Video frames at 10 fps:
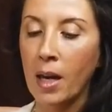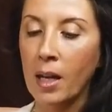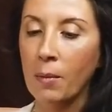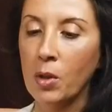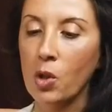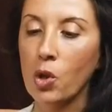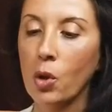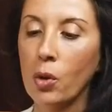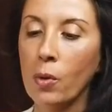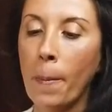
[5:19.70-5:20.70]
And I'm going to
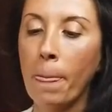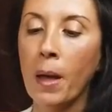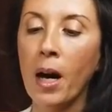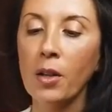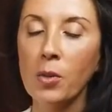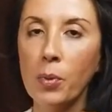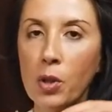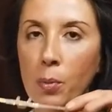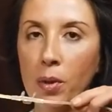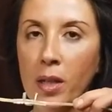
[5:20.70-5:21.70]
show you how to
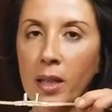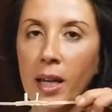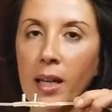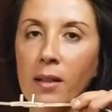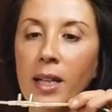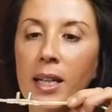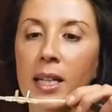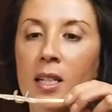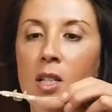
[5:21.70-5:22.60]
put your breathing cannula in.